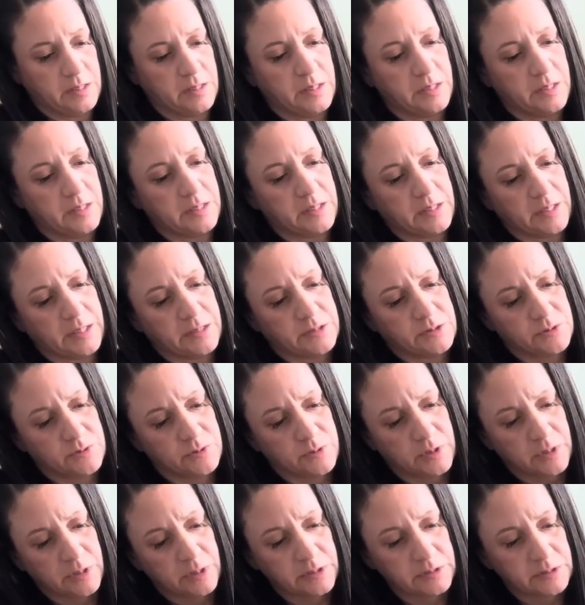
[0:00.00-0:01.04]
And I do
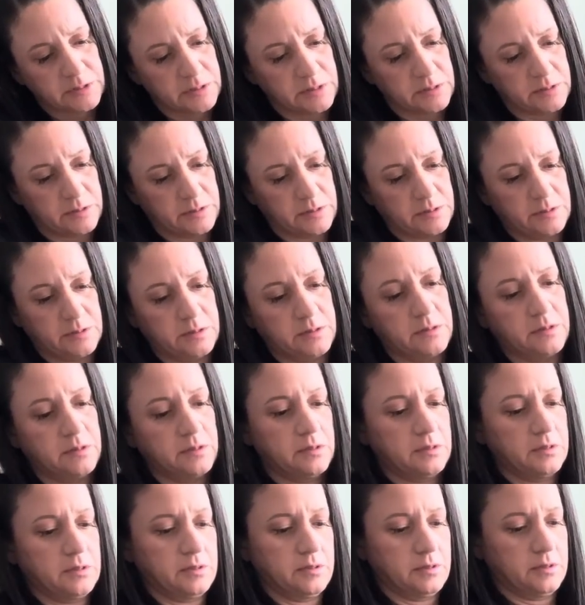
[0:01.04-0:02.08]
not
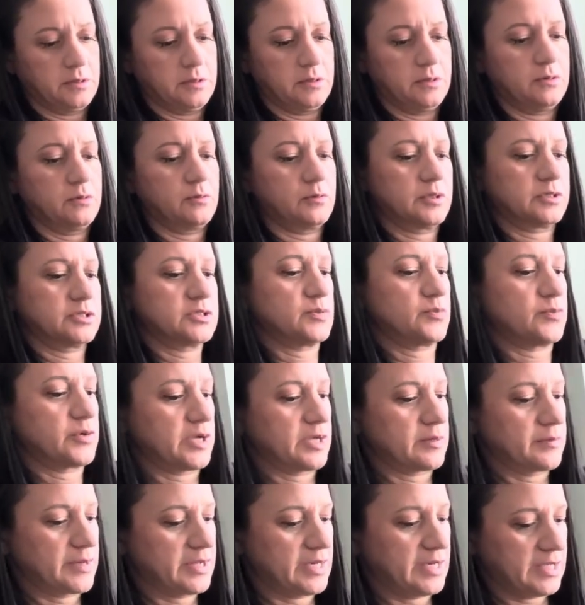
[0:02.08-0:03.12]
want to
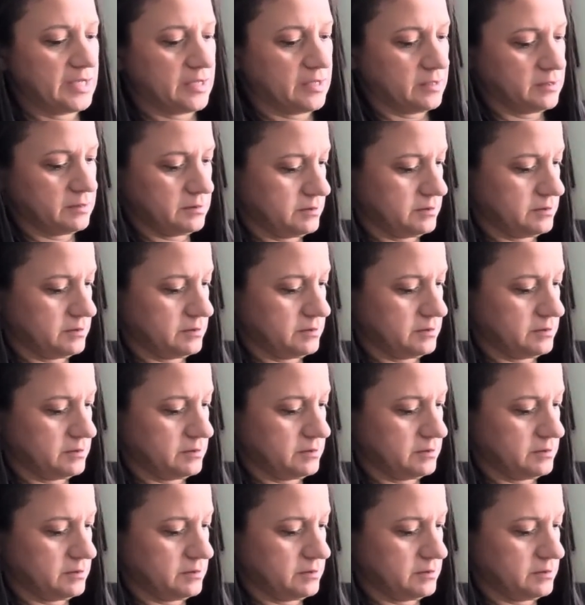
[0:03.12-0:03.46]
break my nail.